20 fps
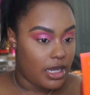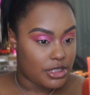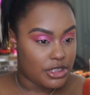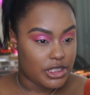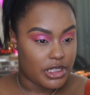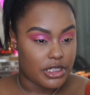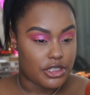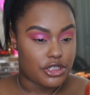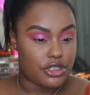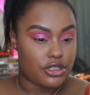
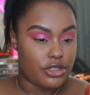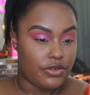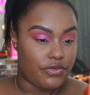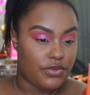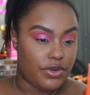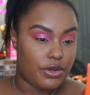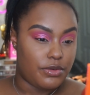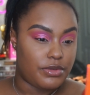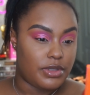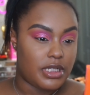Actually, I should
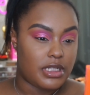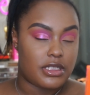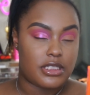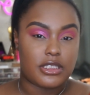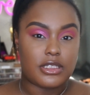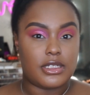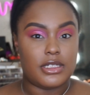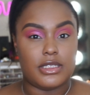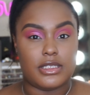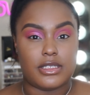have known
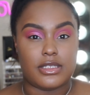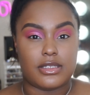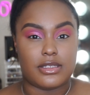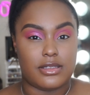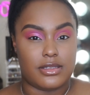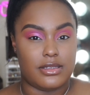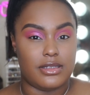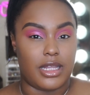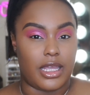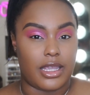this because
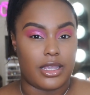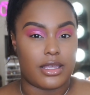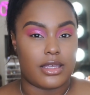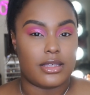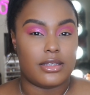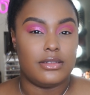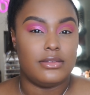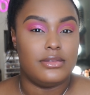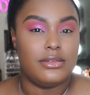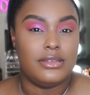
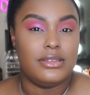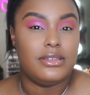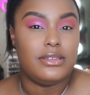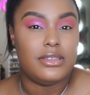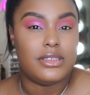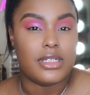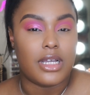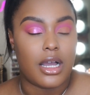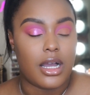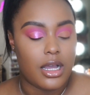like,
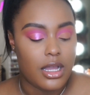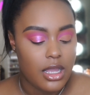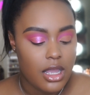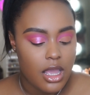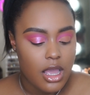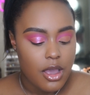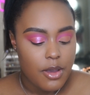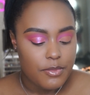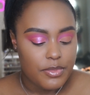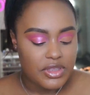duh.
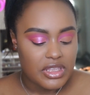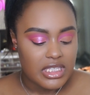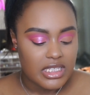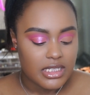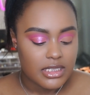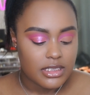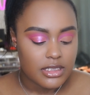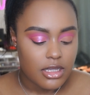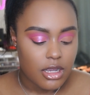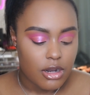But
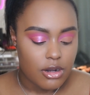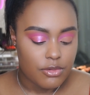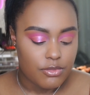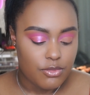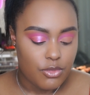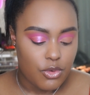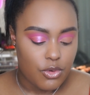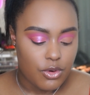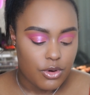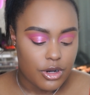these are
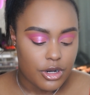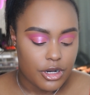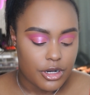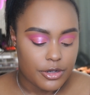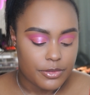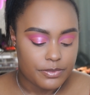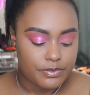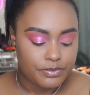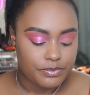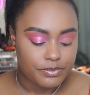
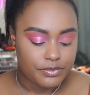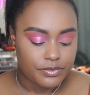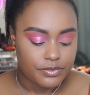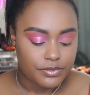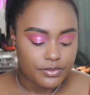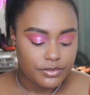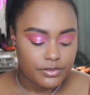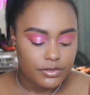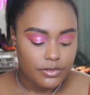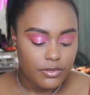more
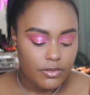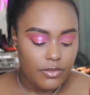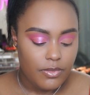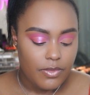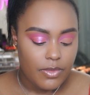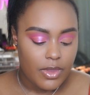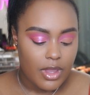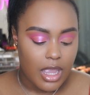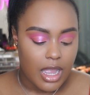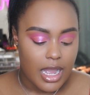
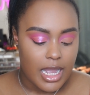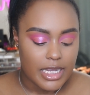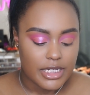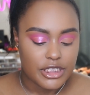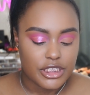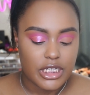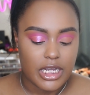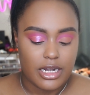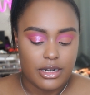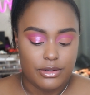
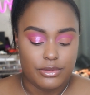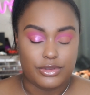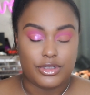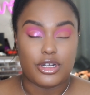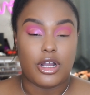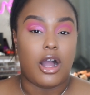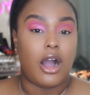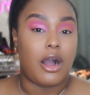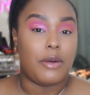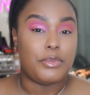eyeshadow
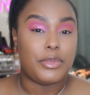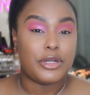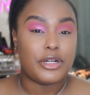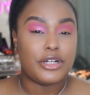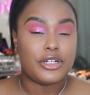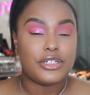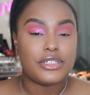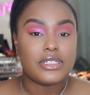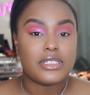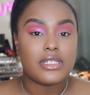
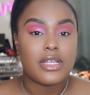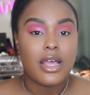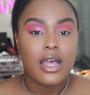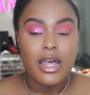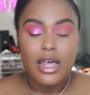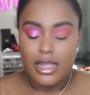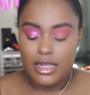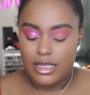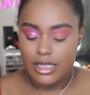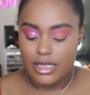toppers
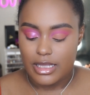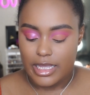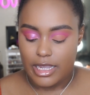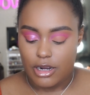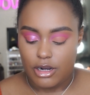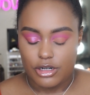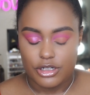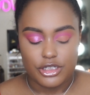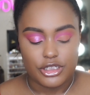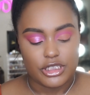than they
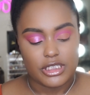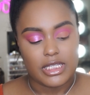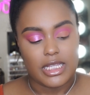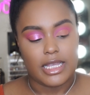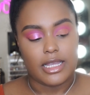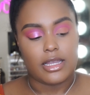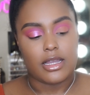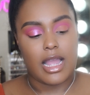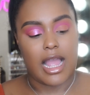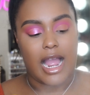are just
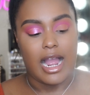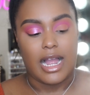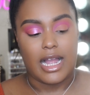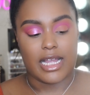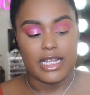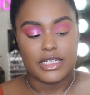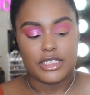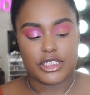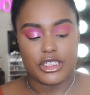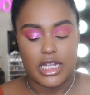like
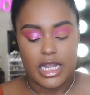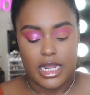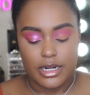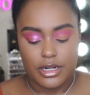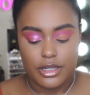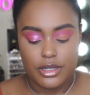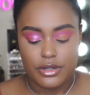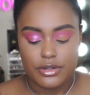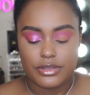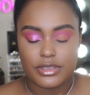
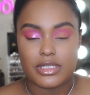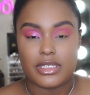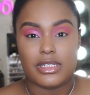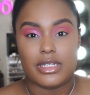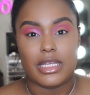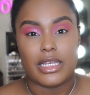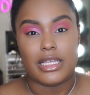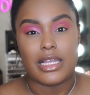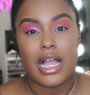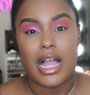eyeshadows.
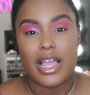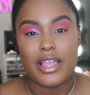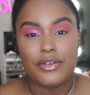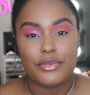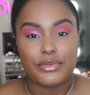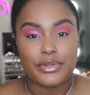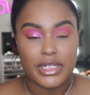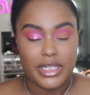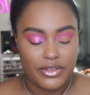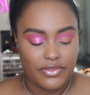Like I
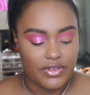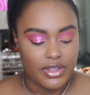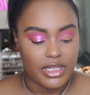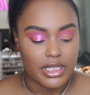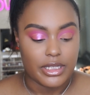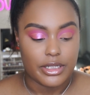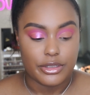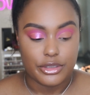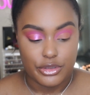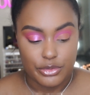really feel
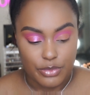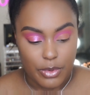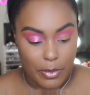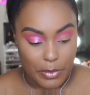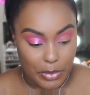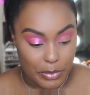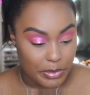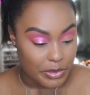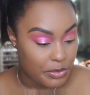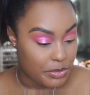like you should
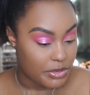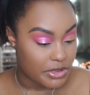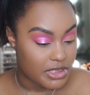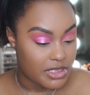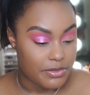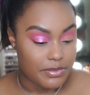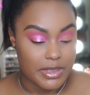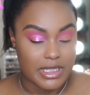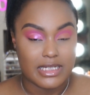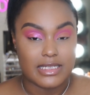probably put
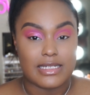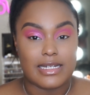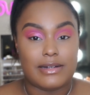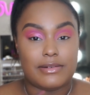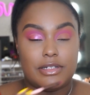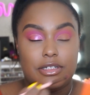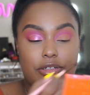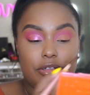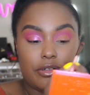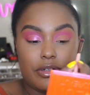something
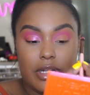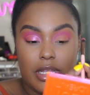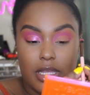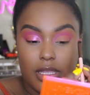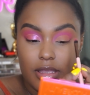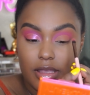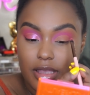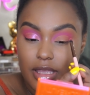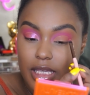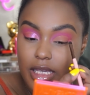down
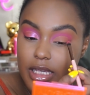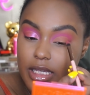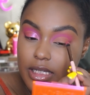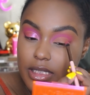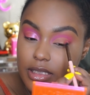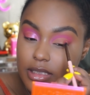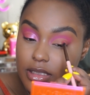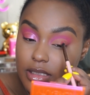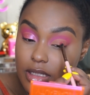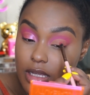underneath
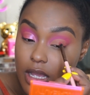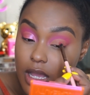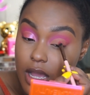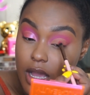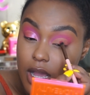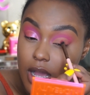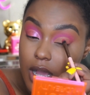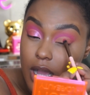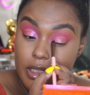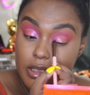these.
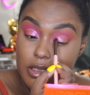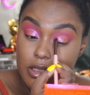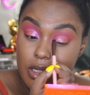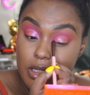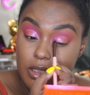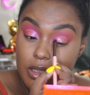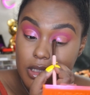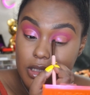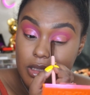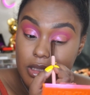It's
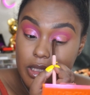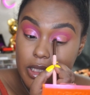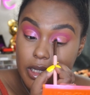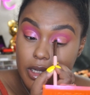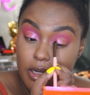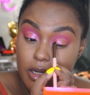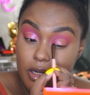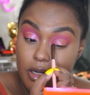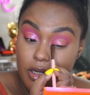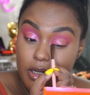not that
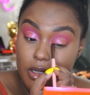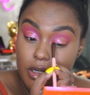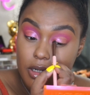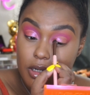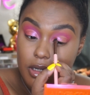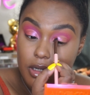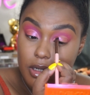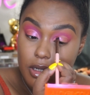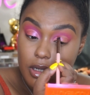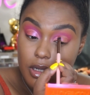they're,
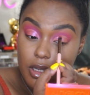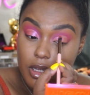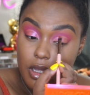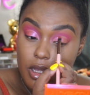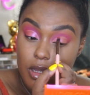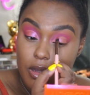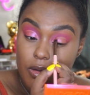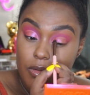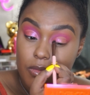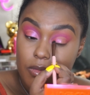
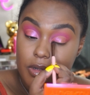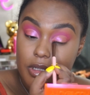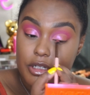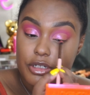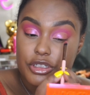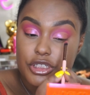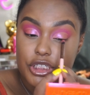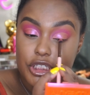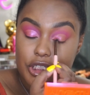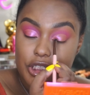well,
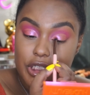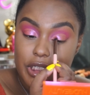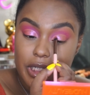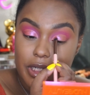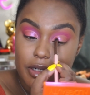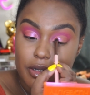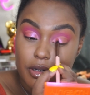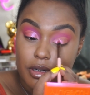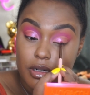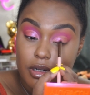they're
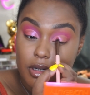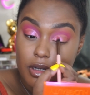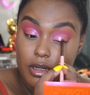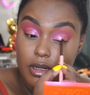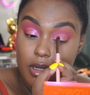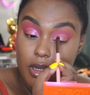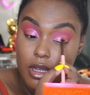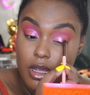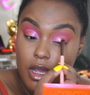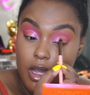sheer.
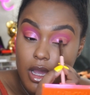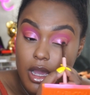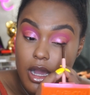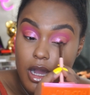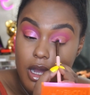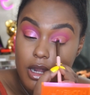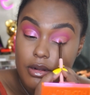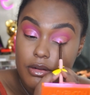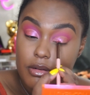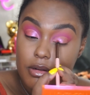
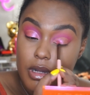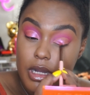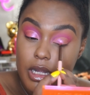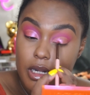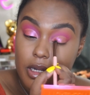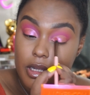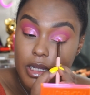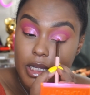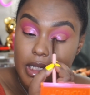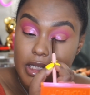I don't know
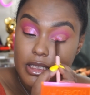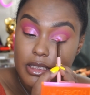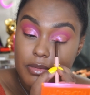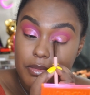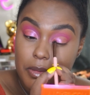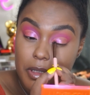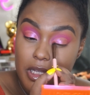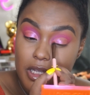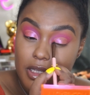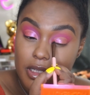how to
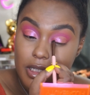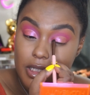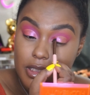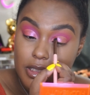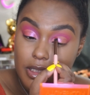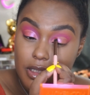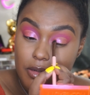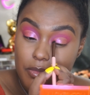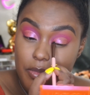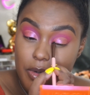explain
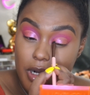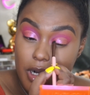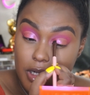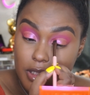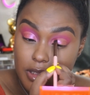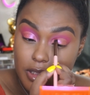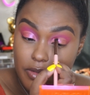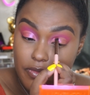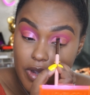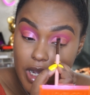this in a
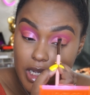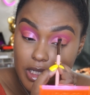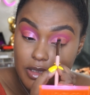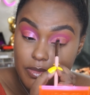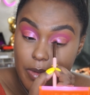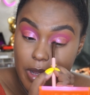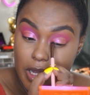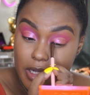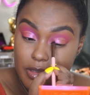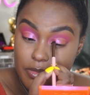positive
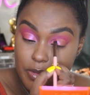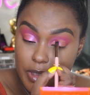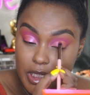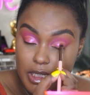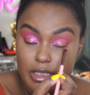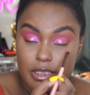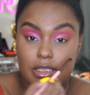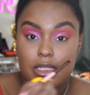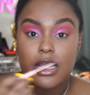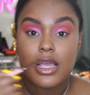aspect
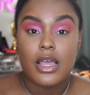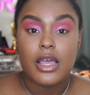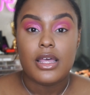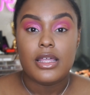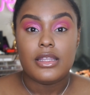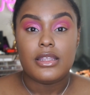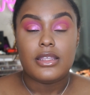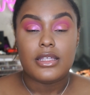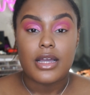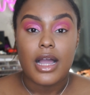because
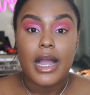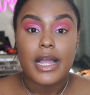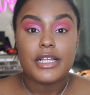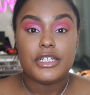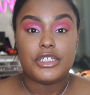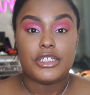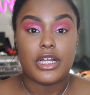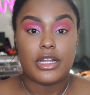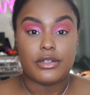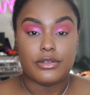the
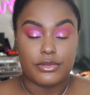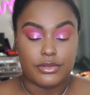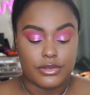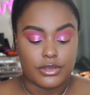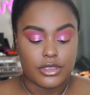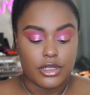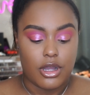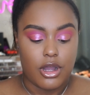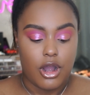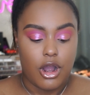
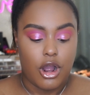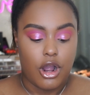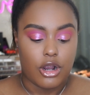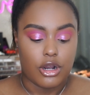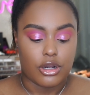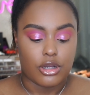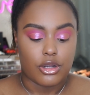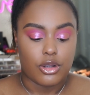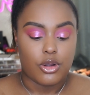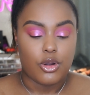eyeshadows
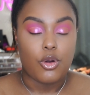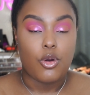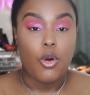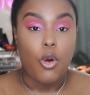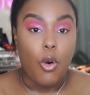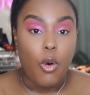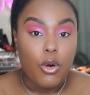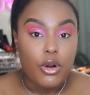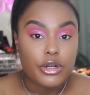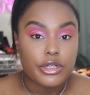are
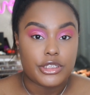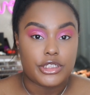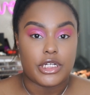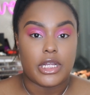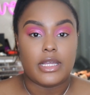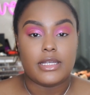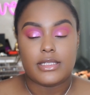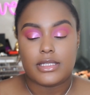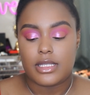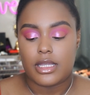
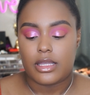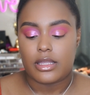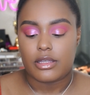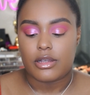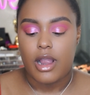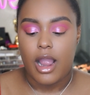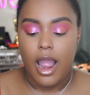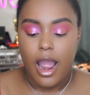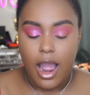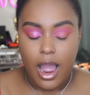gorgeous. Like
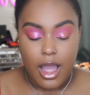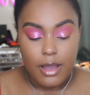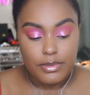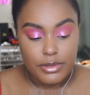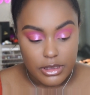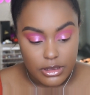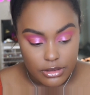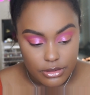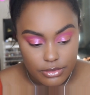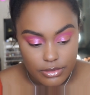they're
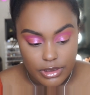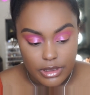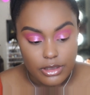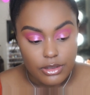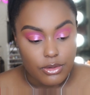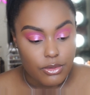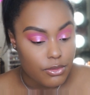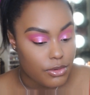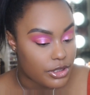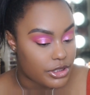absolutely
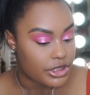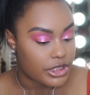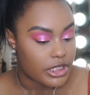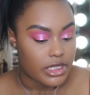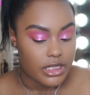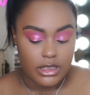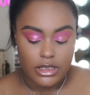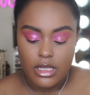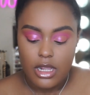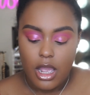
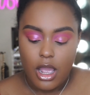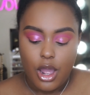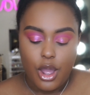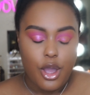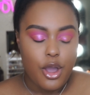gorgeous,